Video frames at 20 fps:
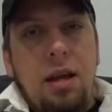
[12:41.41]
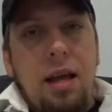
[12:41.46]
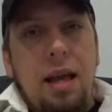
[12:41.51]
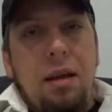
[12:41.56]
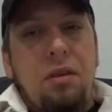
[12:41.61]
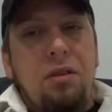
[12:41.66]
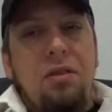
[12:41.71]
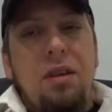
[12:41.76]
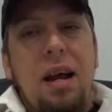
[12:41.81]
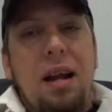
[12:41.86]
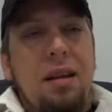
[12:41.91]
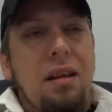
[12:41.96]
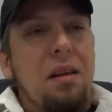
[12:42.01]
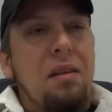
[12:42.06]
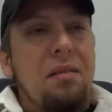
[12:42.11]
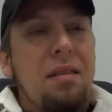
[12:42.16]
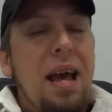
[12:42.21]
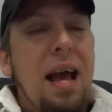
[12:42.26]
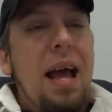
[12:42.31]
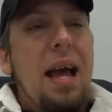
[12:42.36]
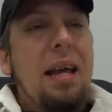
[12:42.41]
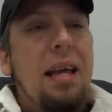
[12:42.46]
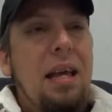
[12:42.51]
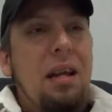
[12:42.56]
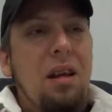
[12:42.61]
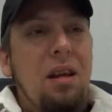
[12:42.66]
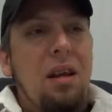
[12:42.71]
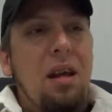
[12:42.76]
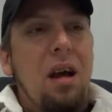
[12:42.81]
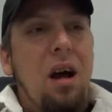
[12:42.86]
And it's not an attack
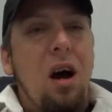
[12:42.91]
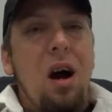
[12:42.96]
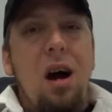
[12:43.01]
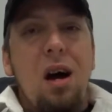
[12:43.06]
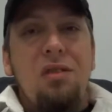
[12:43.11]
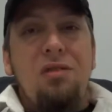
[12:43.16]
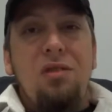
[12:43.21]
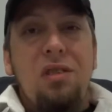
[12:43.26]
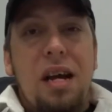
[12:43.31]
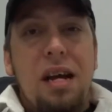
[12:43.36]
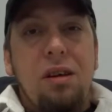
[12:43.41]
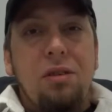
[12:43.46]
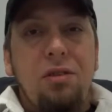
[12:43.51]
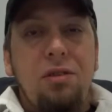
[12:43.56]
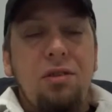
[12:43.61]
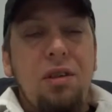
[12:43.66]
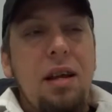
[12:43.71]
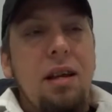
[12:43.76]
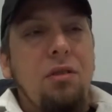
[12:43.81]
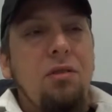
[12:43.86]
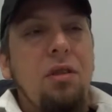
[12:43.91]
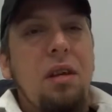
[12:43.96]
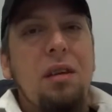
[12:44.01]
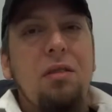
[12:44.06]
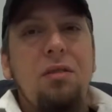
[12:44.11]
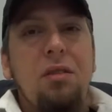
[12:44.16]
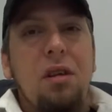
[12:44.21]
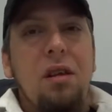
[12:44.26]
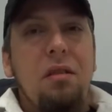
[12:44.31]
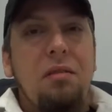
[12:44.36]
in a hostile sense.
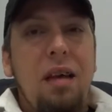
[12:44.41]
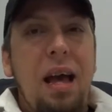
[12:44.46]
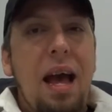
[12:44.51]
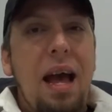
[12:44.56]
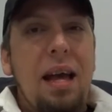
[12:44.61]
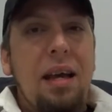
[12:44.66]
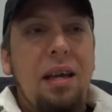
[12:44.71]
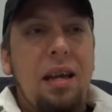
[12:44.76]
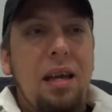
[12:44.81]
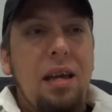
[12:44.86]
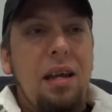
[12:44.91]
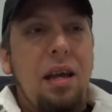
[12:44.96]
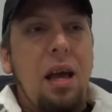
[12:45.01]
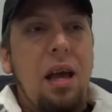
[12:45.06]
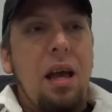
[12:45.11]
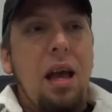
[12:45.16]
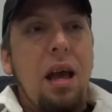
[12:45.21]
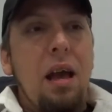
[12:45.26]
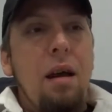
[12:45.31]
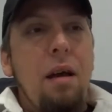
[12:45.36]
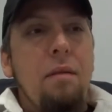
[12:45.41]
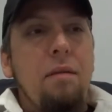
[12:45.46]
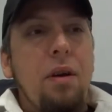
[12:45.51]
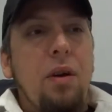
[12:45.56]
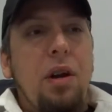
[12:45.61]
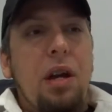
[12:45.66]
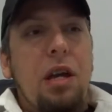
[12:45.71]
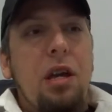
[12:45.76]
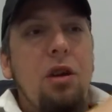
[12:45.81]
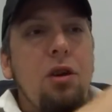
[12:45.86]
It's an attack in a
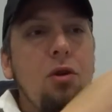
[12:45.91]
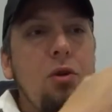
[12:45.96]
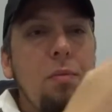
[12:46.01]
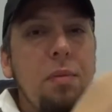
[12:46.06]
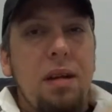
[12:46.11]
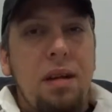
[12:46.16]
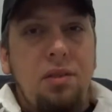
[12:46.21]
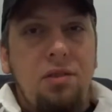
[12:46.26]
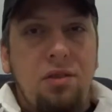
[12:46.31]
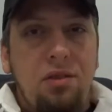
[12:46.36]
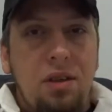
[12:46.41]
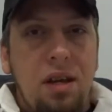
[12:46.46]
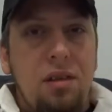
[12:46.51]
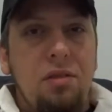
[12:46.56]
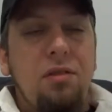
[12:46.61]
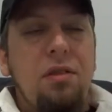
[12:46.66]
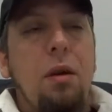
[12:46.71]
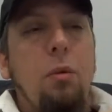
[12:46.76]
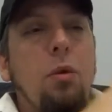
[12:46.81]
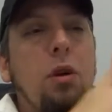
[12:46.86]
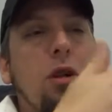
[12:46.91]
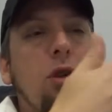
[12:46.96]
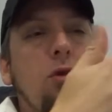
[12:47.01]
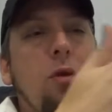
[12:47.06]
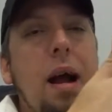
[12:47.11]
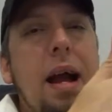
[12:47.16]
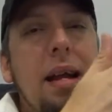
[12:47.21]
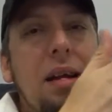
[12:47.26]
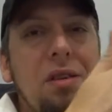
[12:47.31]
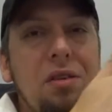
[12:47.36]
very humanist sense, that we're
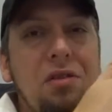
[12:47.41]
trying to